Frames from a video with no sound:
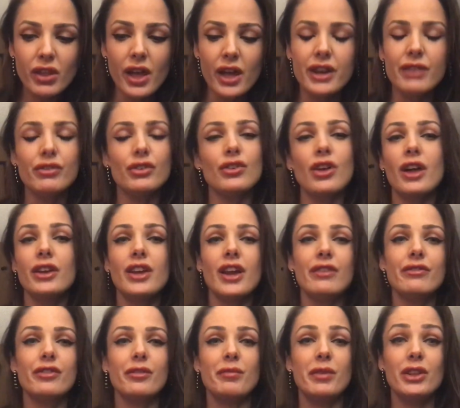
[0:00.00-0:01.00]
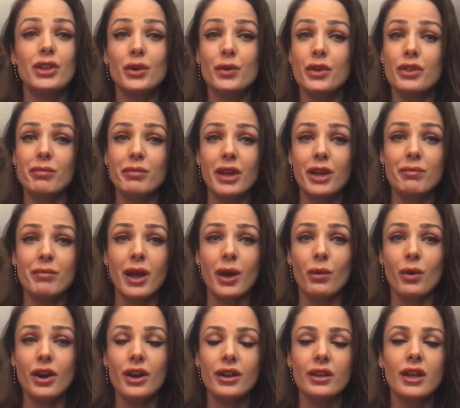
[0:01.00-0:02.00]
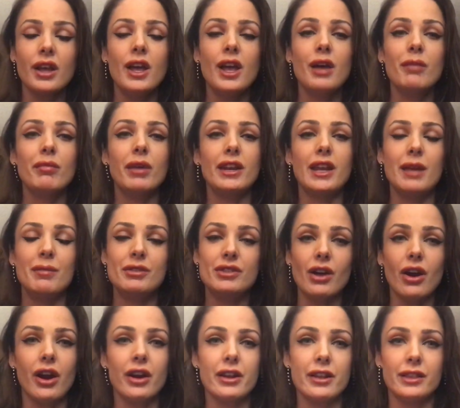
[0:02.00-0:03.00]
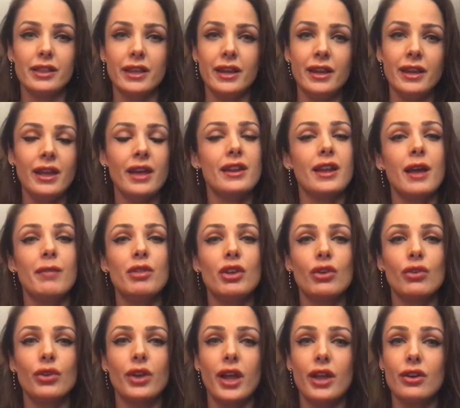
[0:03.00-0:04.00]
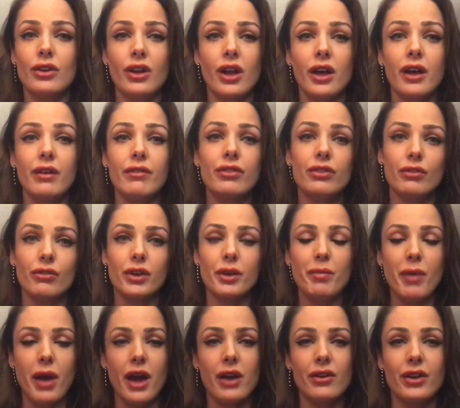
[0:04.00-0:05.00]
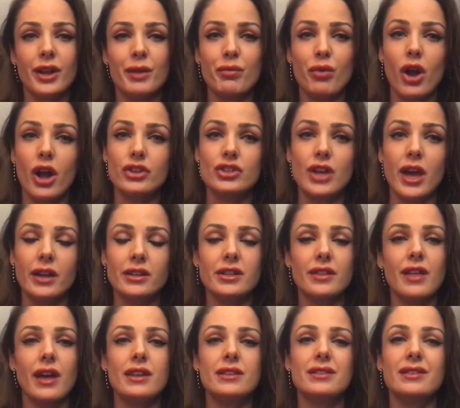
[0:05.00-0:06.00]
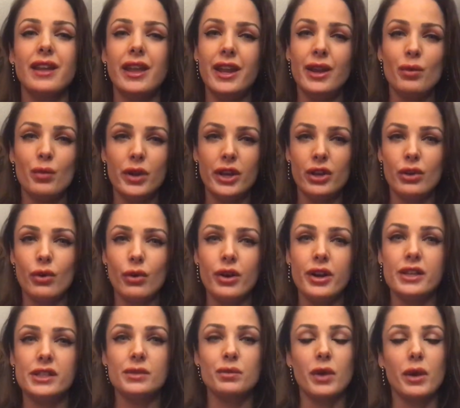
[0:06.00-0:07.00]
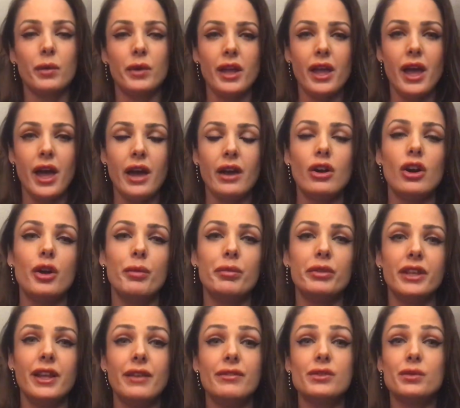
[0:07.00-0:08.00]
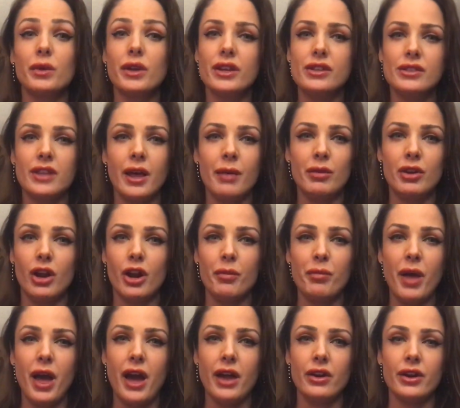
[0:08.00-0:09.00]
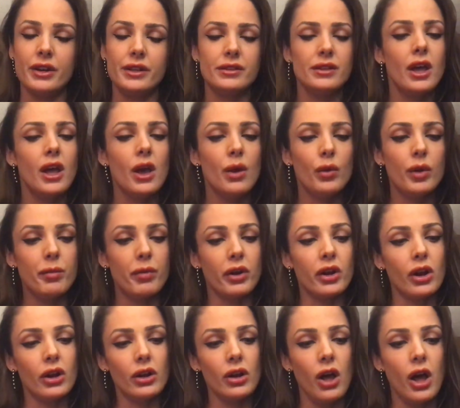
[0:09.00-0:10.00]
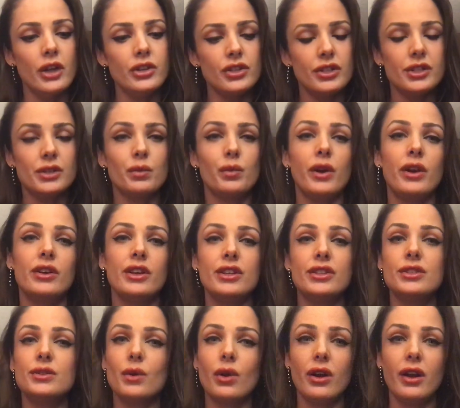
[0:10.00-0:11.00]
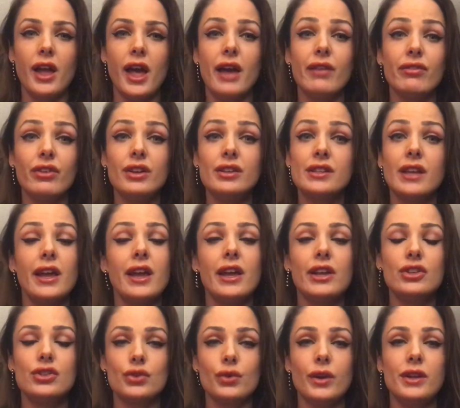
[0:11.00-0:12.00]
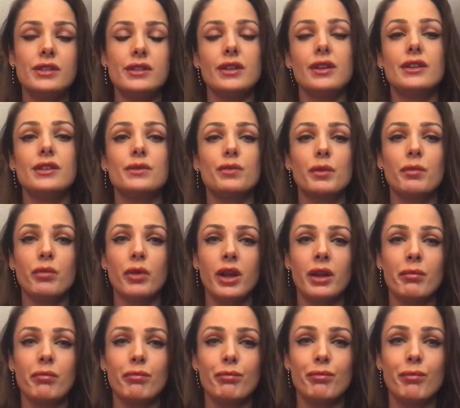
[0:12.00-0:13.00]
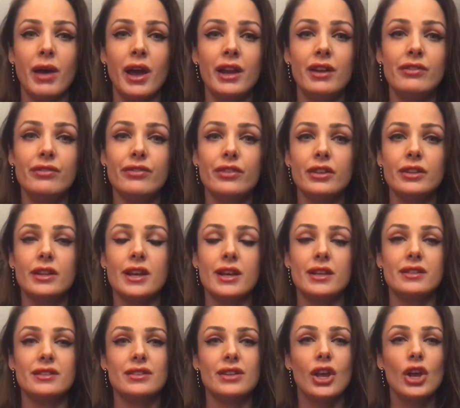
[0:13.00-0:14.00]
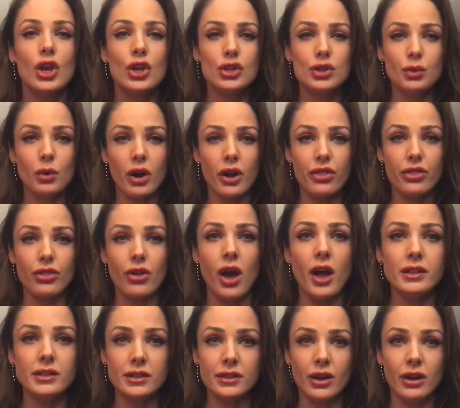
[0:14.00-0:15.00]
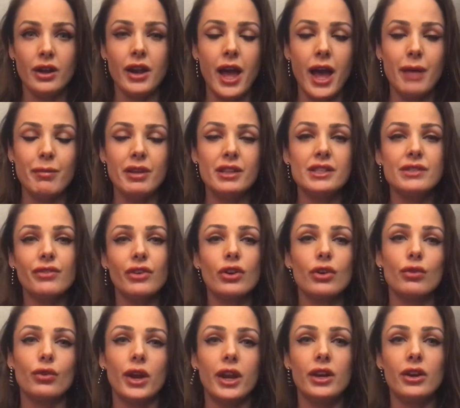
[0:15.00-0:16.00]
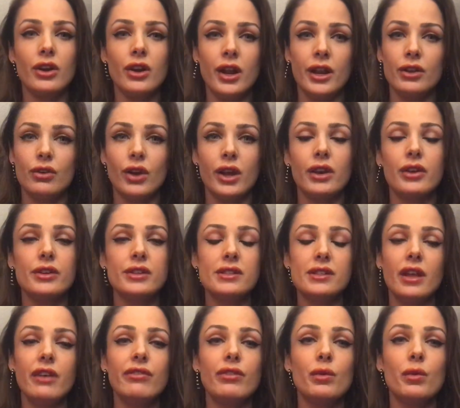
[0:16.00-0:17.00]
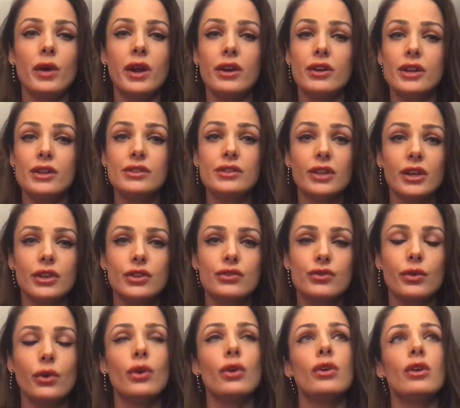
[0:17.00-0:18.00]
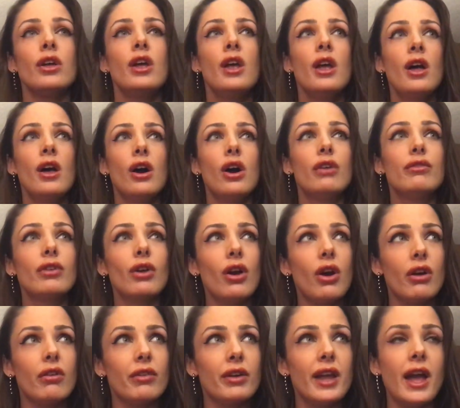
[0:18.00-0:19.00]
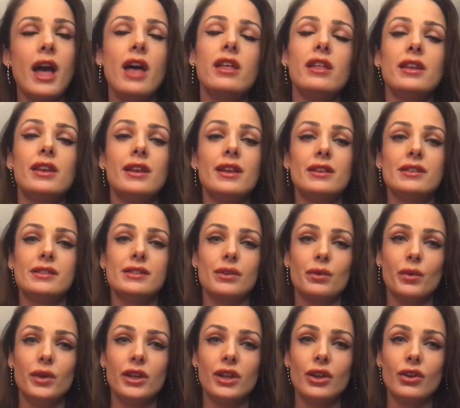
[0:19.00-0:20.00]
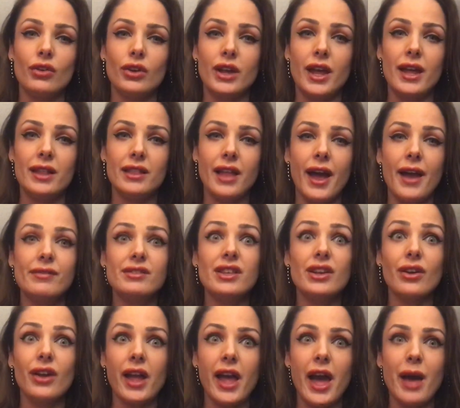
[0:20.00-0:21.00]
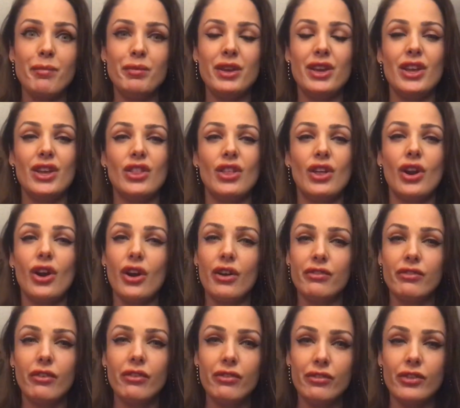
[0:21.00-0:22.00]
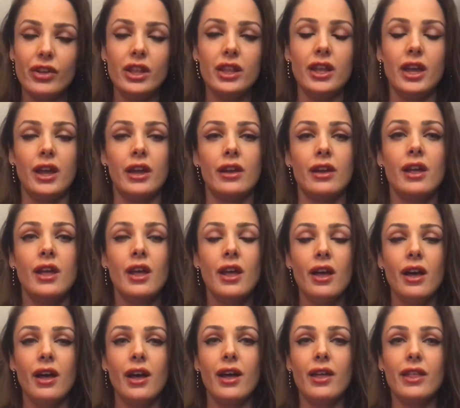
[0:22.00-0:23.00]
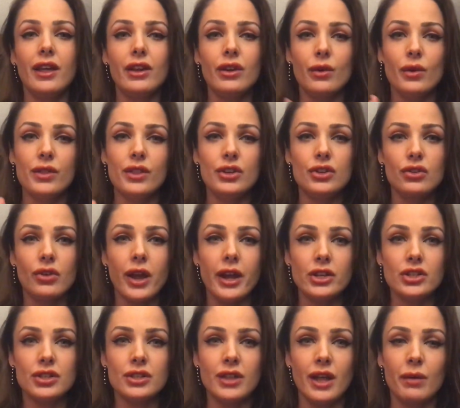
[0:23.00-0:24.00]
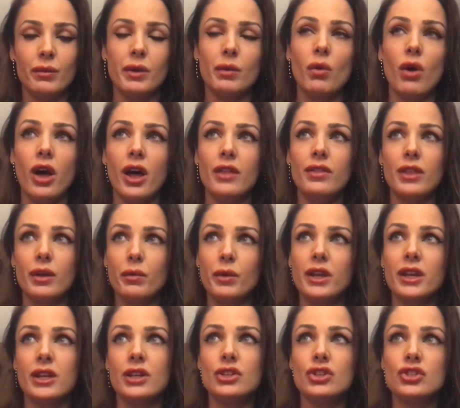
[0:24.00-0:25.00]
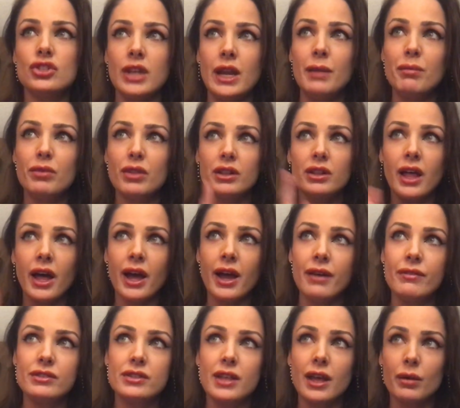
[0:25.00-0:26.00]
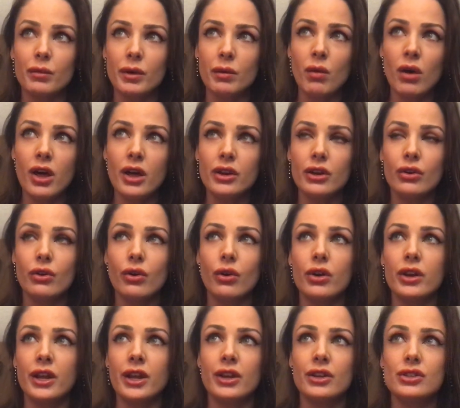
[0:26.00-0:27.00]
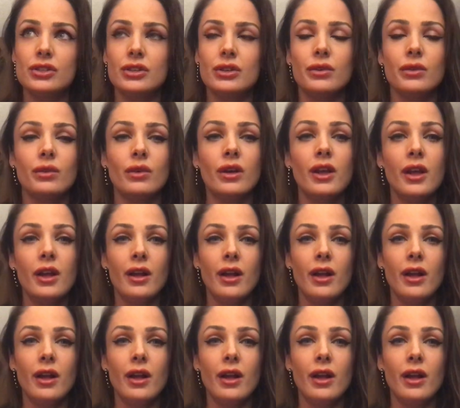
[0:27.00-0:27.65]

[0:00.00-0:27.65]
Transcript: And if you're not yet familiar with me and my work, my name is Arden Leigh, and I'm the creator of The Repatterning Project. That is an eight-week course where we hack our beliefs, we examine our patterns, we bring our conscious awareness to our everyday choices, we bring mindfulness, to our thoughts and our habits for greater and greater self awareness, control over our realities, so we can create lives that are happy, that are fulfilling, uh, that go in the direction that we want, that we can shape the lives that we want according to.